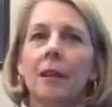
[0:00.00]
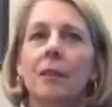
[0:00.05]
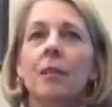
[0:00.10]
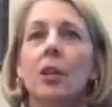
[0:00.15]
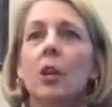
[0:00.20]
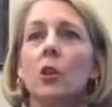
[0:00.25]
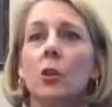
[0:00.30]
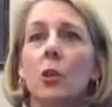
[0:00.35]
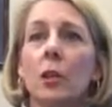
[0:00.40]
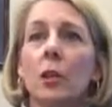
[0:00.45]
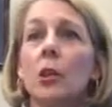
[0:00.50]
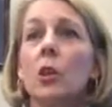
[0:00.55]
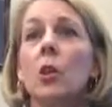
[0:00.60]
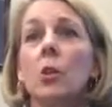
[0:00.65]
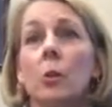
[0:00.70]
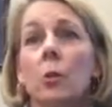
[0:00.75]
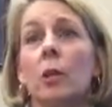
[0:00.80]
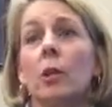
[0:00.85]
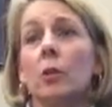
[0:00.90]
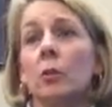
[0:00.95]
social and
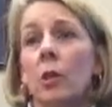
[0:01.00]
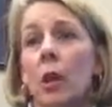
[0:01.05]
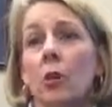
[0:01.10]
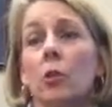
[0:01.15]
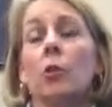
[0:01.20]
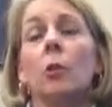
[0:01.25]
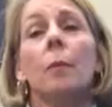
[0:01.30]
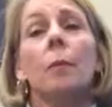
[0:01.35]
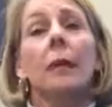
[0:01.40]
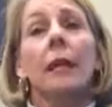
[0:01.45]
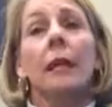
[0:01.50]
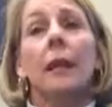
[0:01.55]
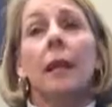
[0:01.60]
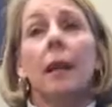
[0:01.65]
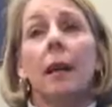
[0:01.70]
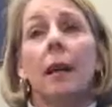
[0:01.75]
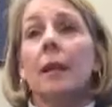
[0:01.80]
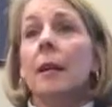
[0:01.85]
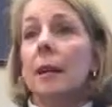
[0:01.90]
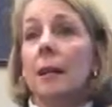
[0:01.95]
using social
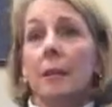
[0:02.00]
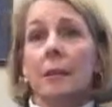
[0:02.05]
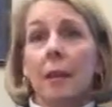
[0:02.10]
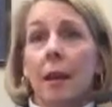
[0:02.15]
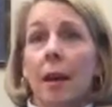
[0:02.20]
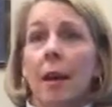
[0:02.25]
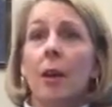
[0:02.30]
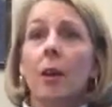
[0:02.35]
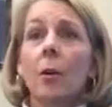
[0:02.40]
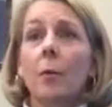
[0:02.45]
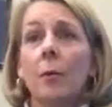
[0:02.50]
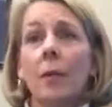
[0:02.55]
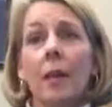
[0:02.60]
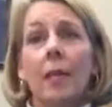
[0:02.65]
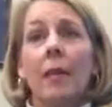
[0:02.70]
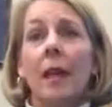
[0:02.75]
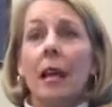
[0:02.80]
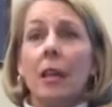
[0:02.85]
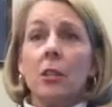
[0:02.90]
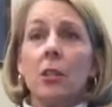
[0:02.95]
media to help,
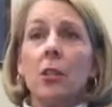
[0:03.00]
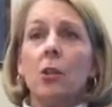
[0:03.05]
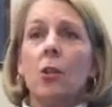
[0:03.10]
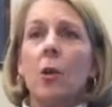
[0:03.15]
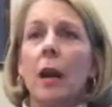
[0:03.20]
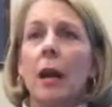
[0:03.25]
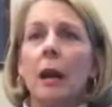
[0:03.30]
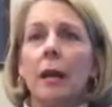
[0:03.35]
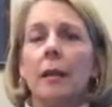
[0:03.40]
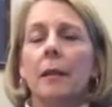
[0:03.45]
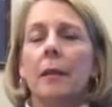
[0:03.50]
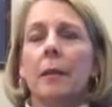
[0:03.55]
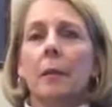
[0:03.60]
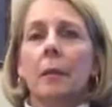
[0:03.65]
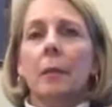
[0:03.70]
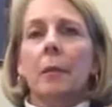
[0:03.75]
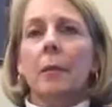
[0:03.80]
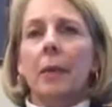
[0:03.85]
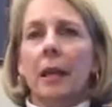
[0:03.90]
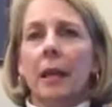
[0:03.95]
then that's great.
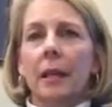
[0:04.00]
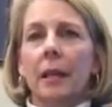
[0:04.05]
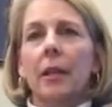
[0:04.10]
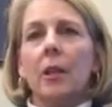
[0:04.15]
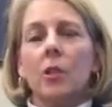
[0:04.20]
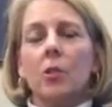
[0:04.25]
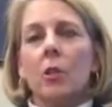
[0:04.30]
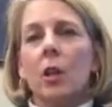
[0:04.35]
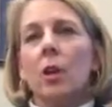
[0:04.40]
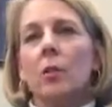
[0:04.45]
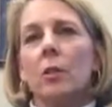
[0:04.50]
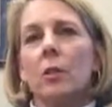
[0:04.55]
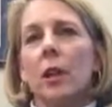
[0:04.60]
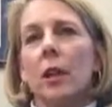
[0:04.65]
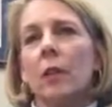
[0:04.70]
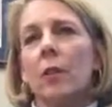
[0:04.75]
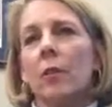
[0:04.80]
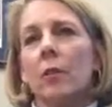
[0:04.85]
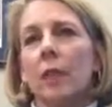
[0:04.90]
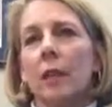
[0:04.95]
But there's
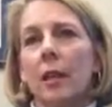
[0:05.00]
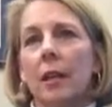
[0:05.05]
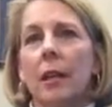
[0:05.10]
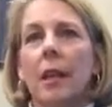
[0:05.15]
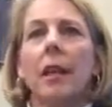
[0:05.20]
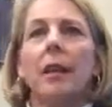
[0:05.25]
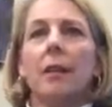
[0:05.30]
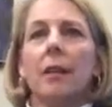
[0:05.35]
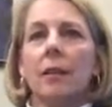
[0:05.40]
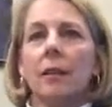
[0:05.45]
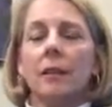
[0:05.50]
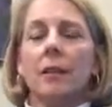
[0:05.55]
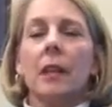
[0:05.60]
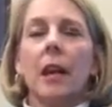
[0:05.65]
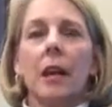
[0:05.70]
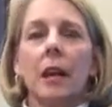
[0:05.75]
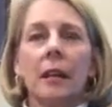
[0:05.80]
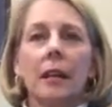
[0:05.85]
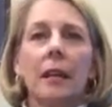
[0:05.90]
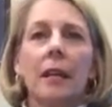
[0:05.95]
also the negative
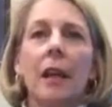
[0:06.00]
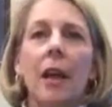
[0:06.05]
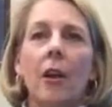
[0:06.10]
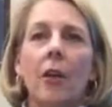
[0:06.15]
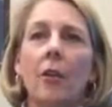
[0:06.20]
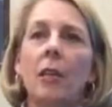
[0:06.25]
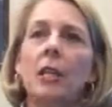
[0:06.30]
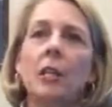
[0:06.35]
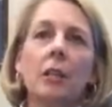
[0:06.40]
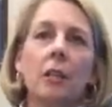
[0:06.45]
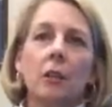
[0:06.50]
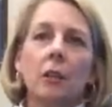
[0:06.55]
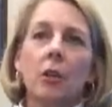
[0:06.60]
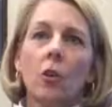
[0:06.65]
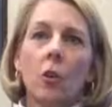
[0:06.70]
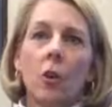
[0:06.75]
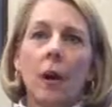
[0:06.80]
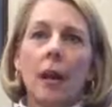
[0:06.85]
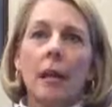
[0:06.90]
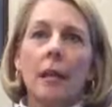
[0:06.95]
side and how it
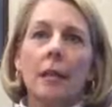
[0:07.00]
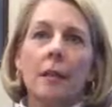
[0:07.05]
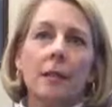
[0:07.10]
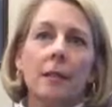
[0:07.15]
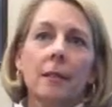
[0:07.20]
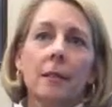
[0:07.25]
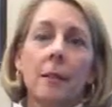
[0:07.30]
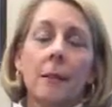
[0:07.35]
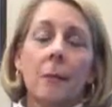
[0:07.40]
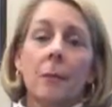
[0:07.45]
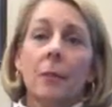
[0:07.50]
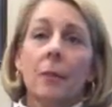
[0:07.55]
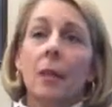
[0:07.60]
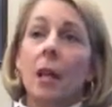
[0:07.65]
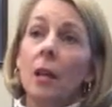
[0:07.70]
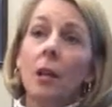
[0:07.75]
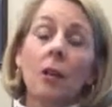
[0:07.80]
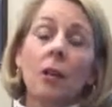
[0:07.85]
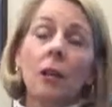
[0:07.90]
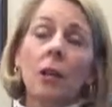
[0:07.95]
degrades
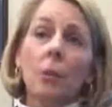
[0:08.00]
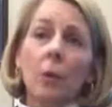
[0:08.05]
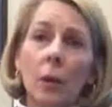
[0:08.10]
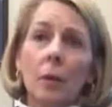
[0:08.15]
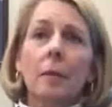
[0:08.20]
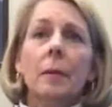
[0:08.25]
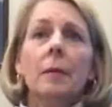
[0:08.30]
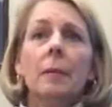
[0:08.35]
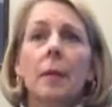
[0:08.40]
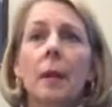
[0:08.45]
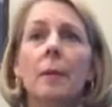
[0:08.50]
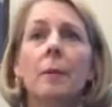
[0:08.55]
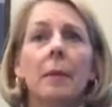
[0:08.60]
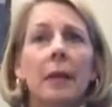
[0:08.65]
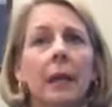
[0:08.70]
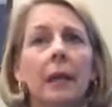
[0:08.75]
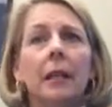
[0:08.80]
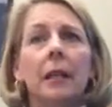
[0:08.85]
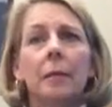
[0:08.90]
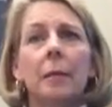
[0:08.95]
not only women but
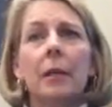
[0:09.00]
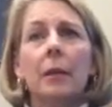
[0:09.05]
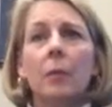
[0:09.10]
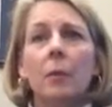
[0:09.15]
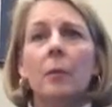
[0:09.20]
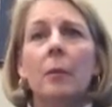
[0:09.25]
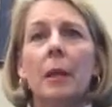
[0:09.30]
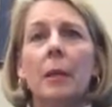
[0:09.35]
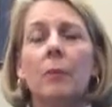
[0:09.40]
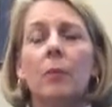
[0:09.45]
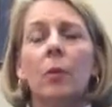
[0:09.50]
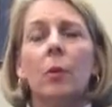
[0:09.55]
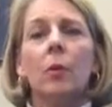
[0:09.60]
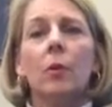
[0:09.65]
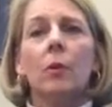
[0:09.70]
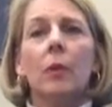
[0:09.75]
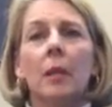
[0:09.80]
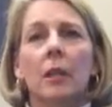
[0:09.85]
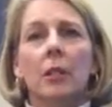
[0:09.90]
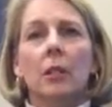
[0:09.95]
men. I mean, when
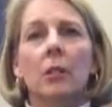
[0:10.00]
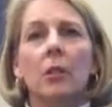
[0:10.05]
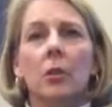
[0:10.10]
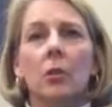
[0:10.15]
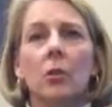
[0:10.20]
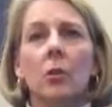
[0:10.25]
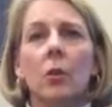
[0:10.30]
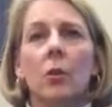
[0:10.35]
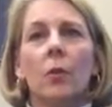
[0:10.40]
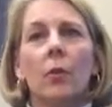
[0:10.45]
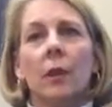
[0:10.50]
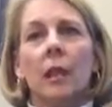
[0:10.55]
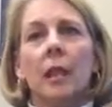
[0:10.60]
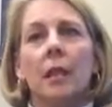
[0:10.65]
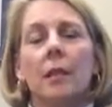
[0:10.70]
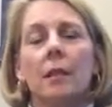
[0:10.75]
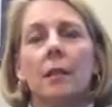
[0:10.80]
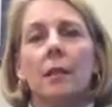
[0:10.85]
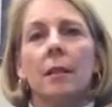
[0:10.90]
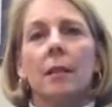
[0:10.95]
people do certain
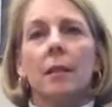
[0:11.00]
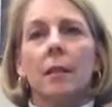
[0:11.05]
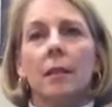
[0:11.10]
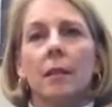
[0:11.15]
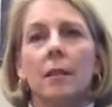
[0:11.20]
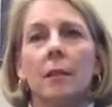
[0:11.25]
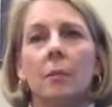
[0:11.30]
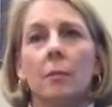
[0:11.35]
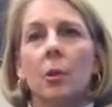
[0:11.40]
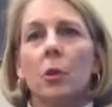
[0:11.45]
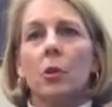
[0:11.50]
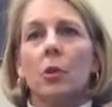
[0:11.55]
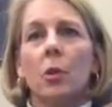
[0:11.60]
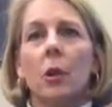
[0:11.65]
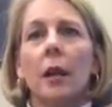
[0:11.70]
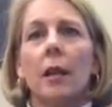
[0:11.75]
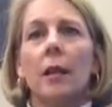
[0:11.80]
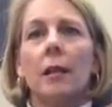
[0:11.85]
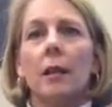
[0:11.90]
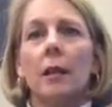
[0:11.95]
things and it's
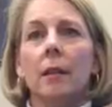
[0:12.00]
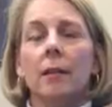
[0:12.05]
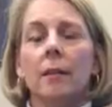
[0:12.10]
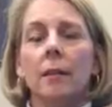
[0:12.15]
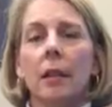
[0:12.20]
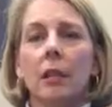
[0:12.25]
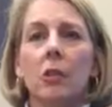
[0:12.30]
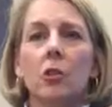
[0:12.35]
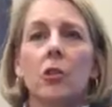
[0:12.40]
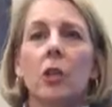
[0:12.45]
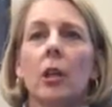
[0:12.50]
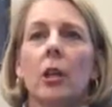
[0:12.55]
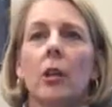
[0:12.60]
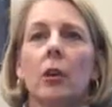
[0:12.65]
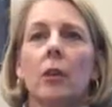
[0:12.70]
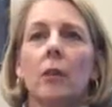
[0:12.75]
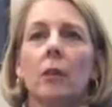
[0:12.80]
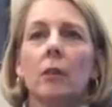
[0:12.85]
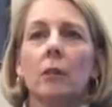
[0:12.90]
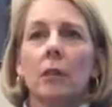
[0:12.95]
portrayed and
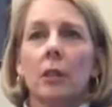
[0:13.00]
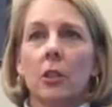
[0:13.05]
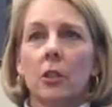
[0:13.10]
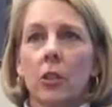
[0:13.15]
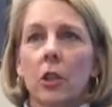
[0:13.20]
shared